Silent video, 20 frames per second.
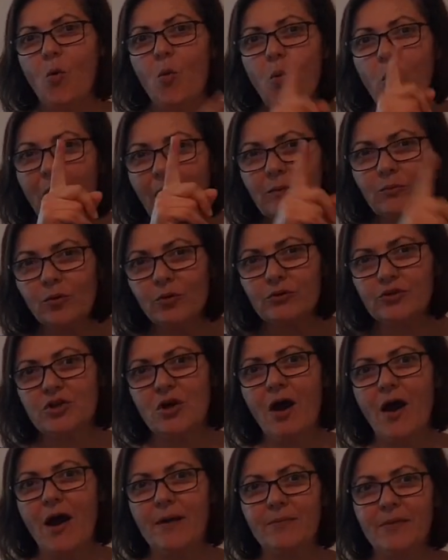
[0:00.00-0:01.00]
One more
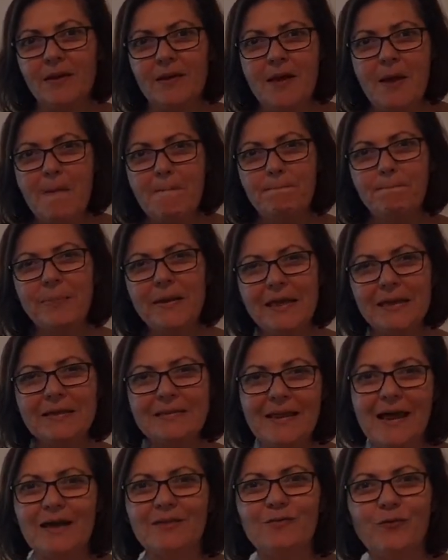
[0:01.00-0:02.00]
time. Big
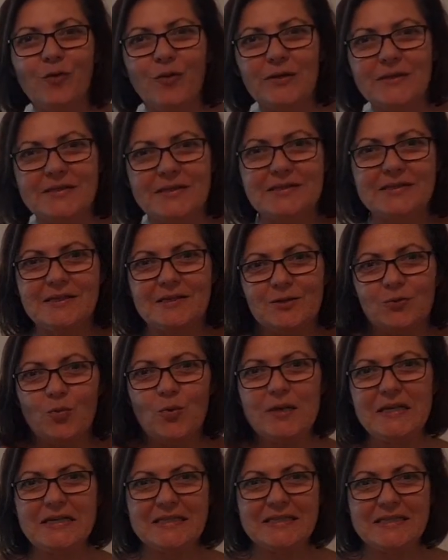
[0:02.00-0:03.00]
loud voices as
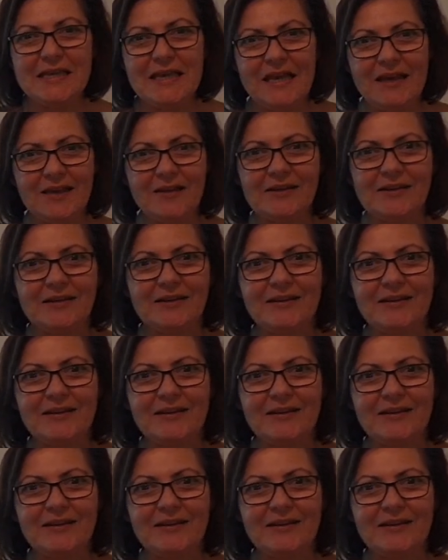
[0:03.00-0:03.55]
we sing.